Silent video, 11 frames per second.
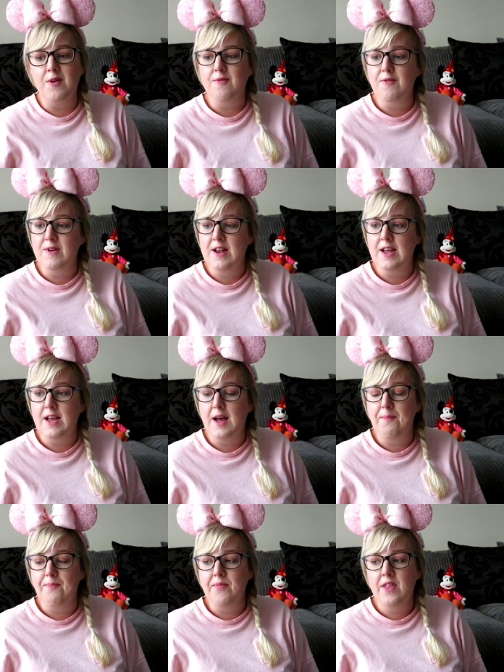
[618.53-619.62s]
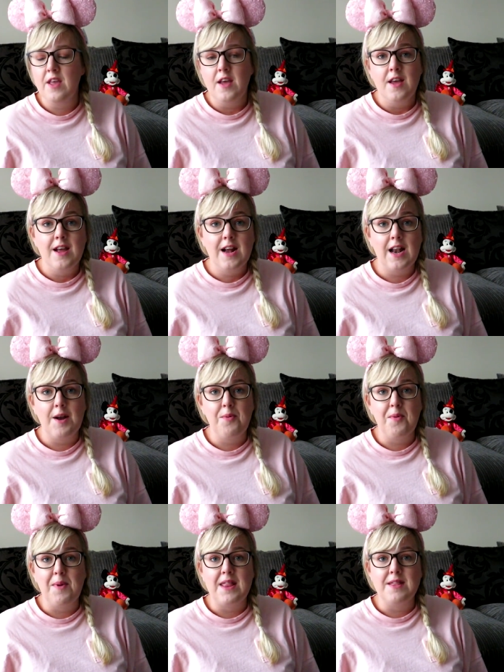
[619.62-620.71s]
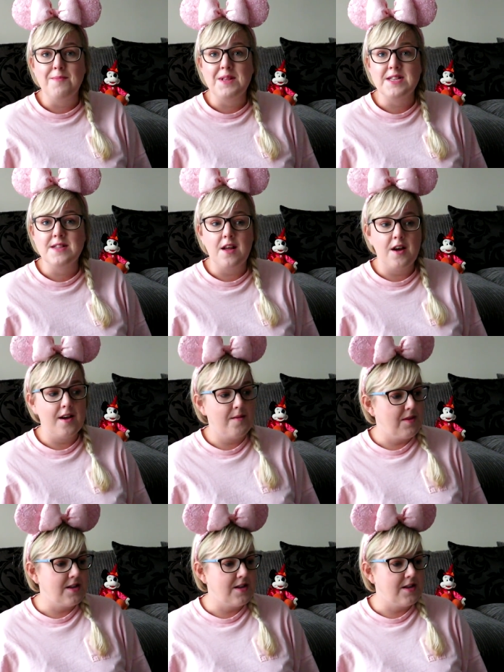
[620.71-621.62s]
We're really um, glad we met them this time.